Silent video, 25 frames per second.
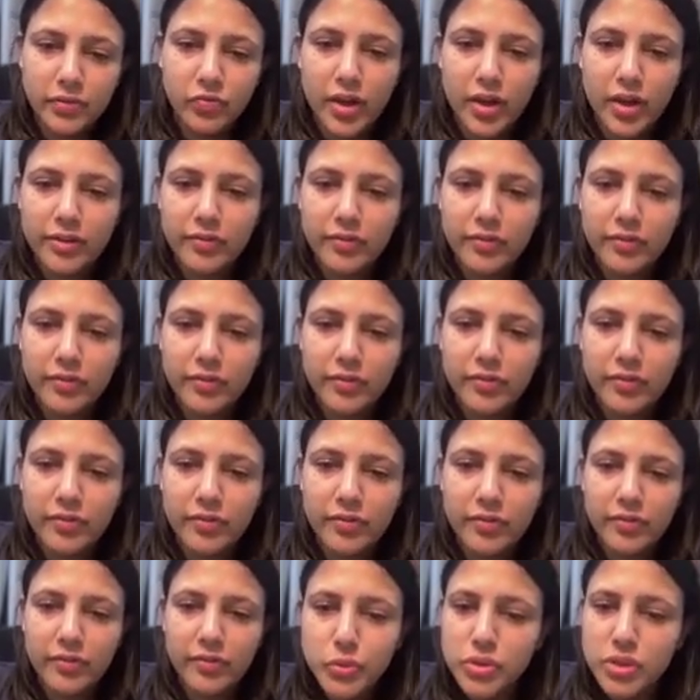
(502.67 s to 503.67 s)
where we have to
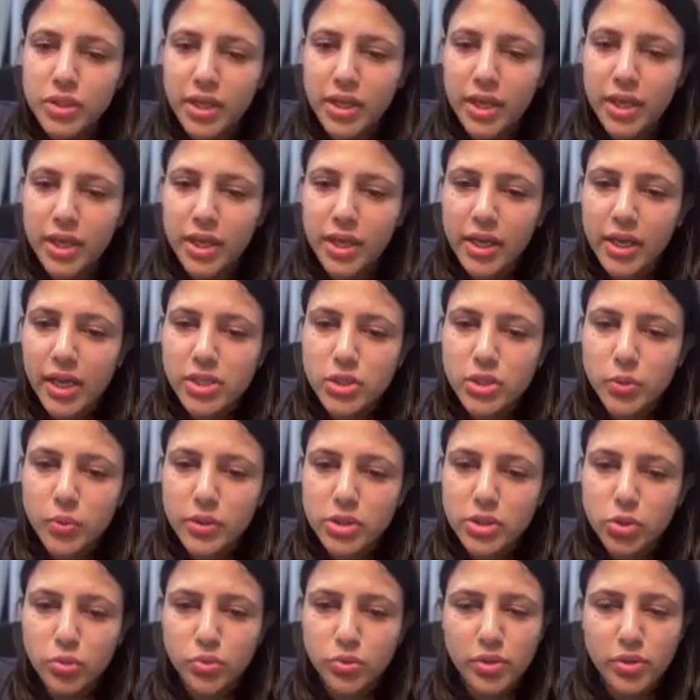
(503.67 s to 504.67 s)
use K is
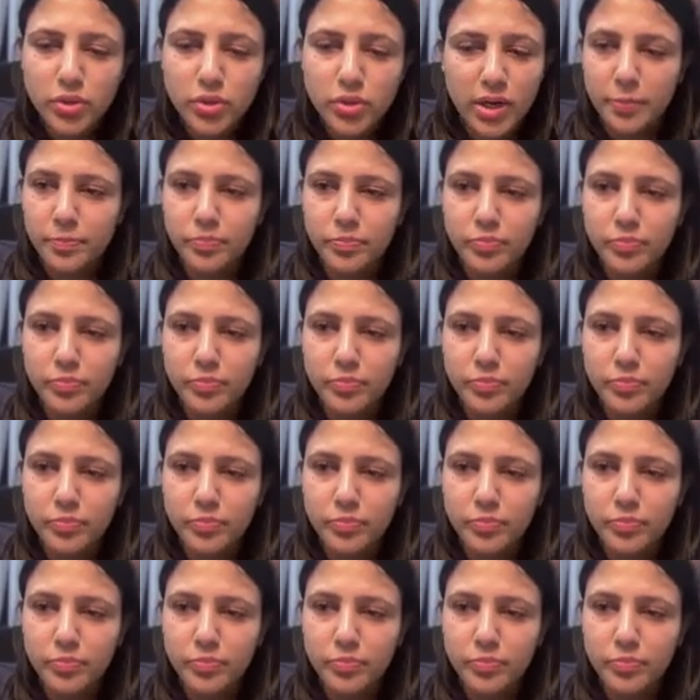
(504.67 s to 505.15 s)
equals to 3.